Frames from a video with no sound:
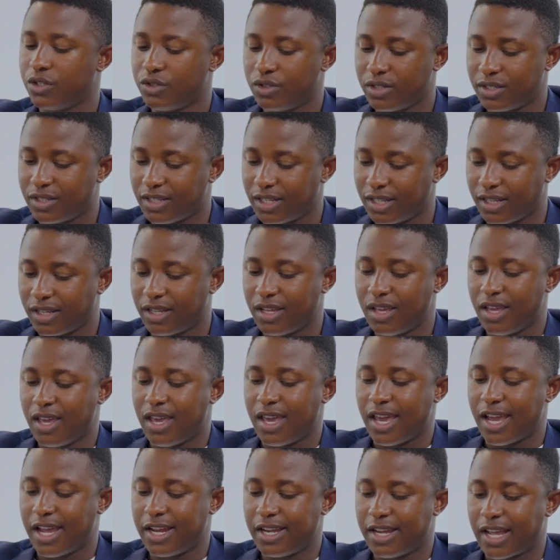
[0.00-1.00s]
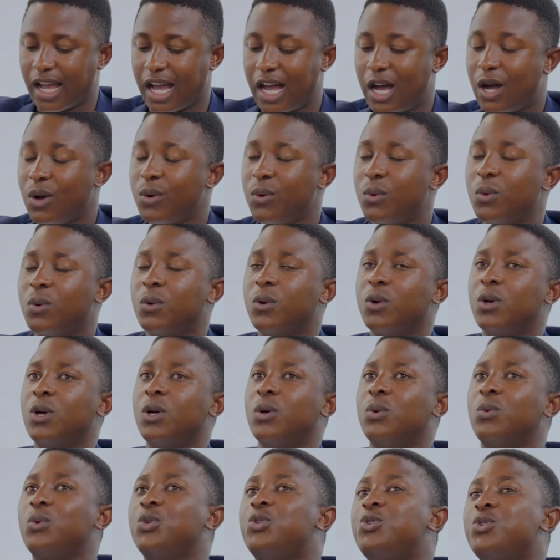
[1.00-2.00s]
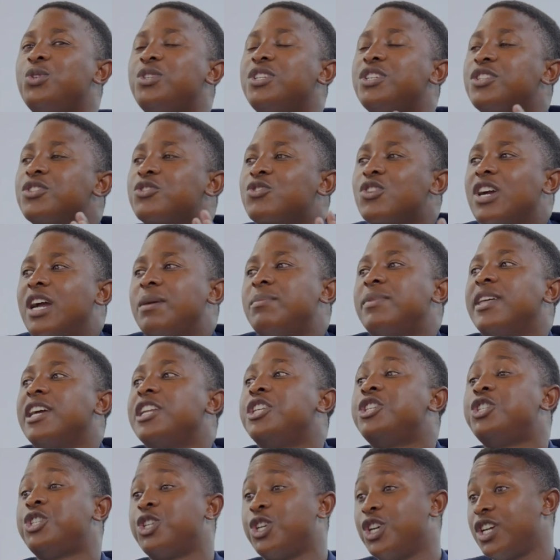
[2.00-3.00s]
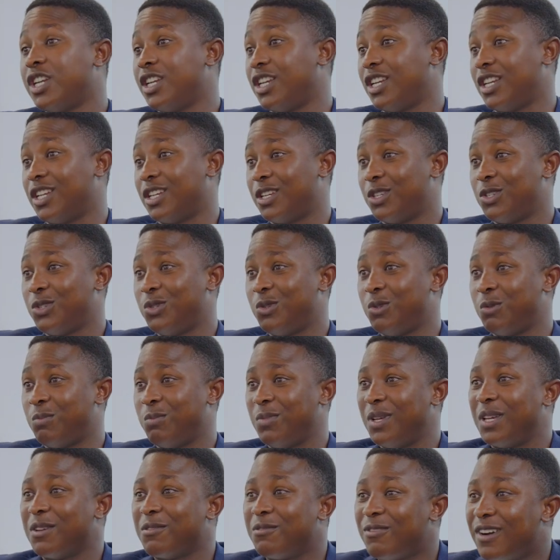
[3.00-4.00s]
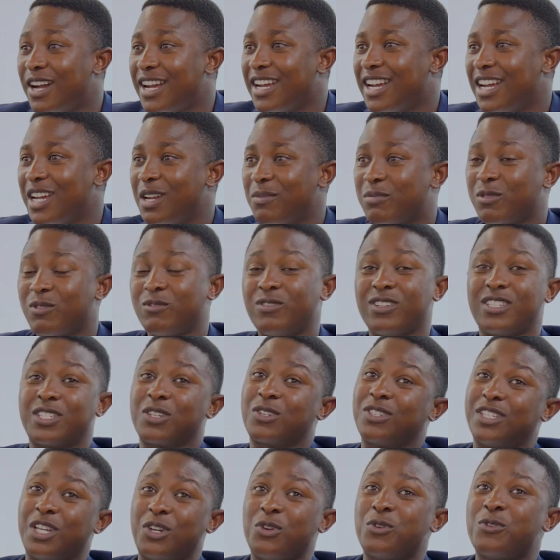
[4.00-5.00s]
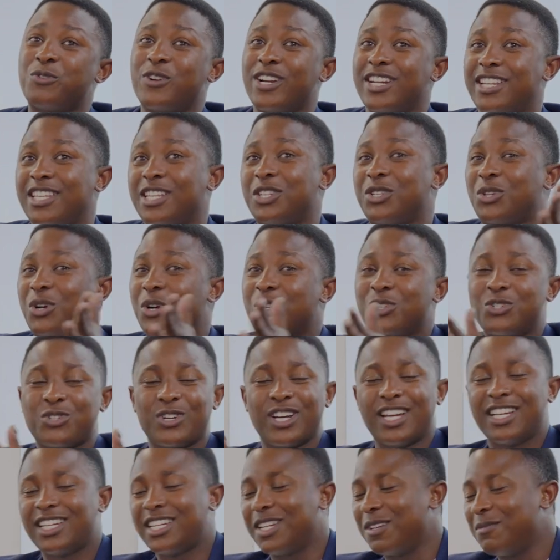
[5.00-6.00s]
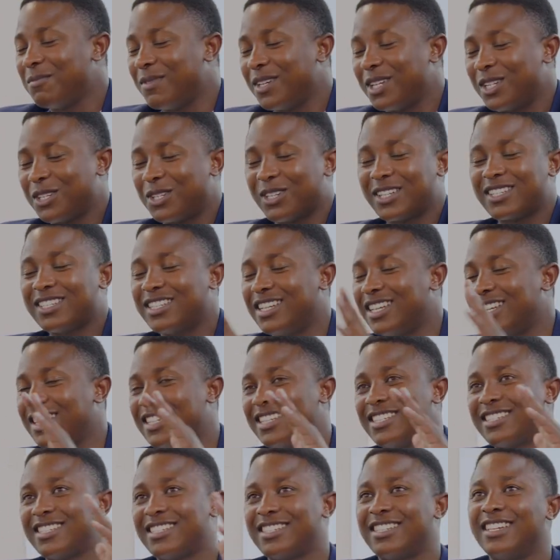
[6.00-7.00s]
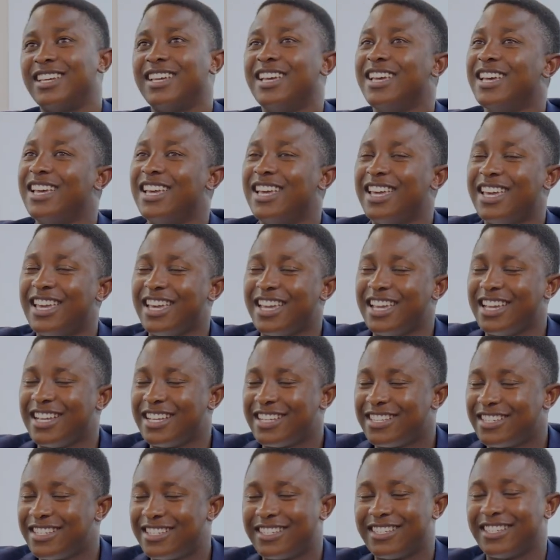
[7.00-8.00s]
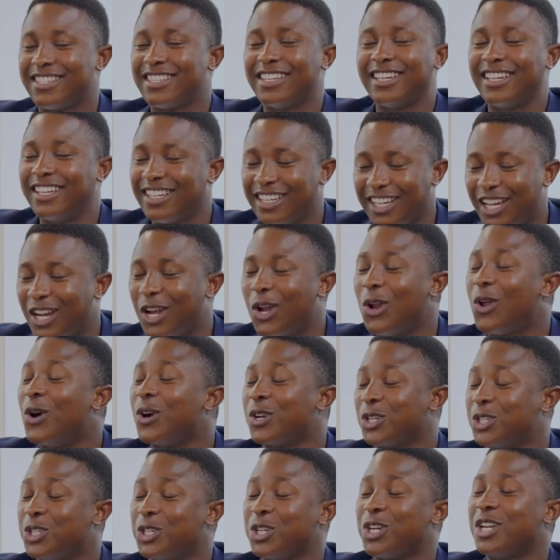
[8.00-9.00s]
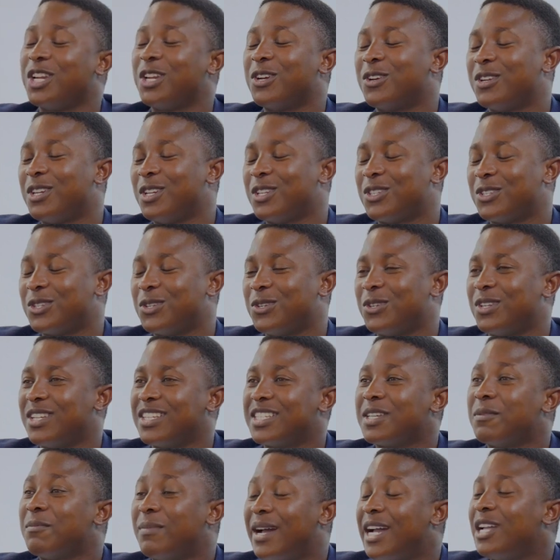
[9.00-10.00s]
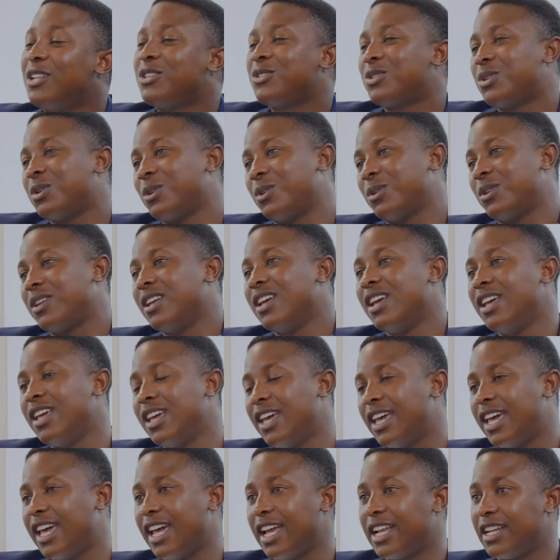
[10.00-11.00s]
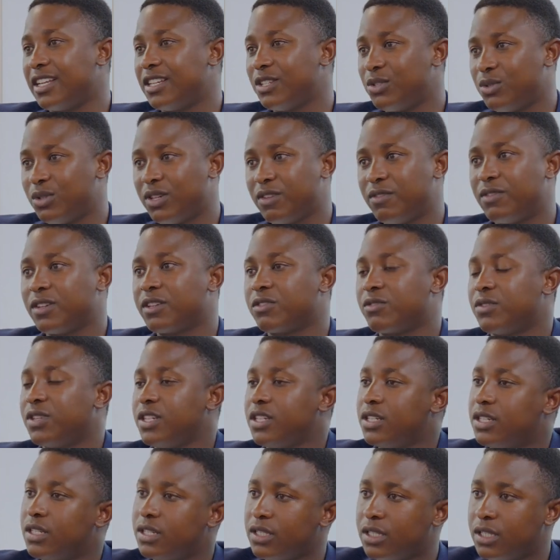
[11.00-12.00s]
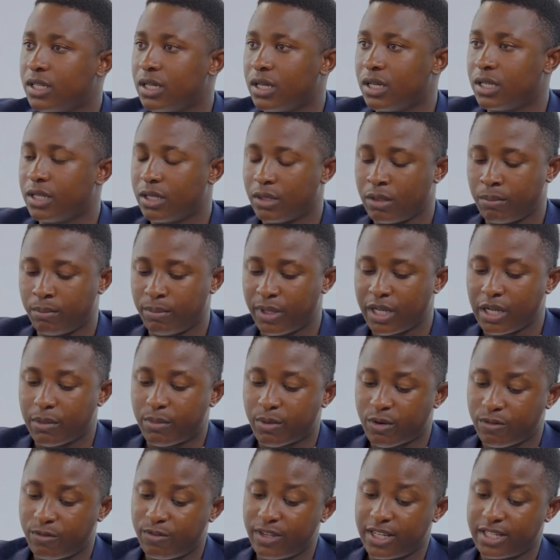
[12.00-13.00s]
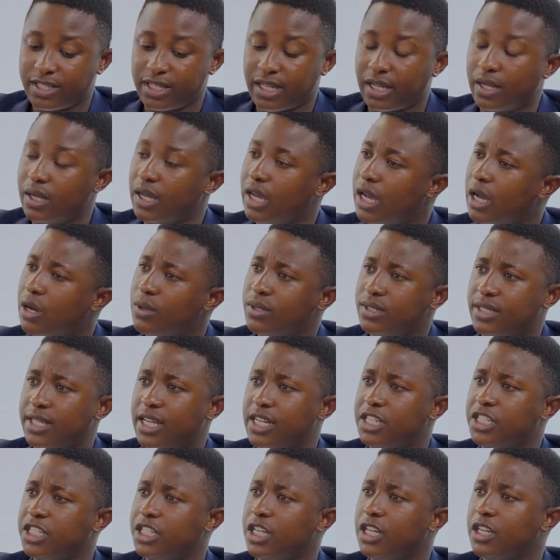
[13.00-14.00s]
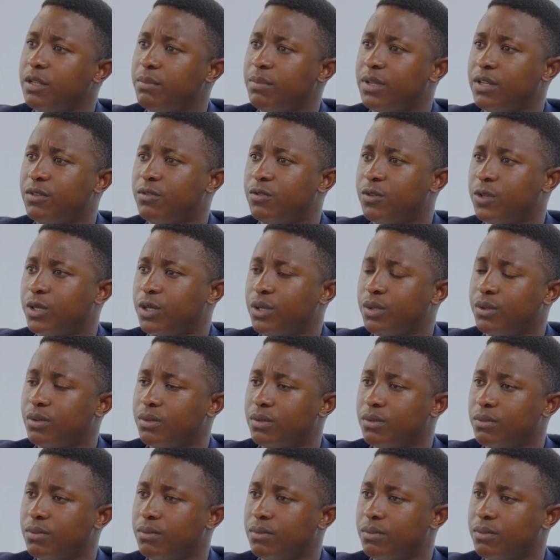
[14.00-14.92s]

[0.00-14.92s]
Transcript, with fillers: Interesting. And how would you describe that journey to being finally a professor? Because I know already the doctorate and being a doctor is is a long journey on its own. It's a milestone. And to having reached the, the being a professor, how has that journey been for you?